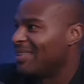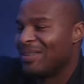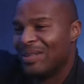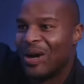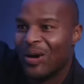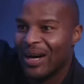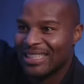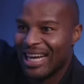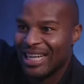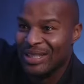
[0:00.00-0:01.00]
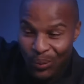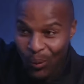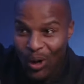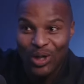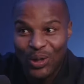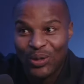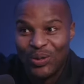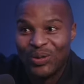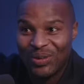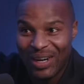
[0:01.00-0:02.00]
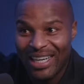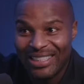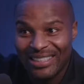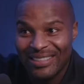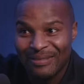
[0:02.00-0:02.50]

You go outside, you walk through, right?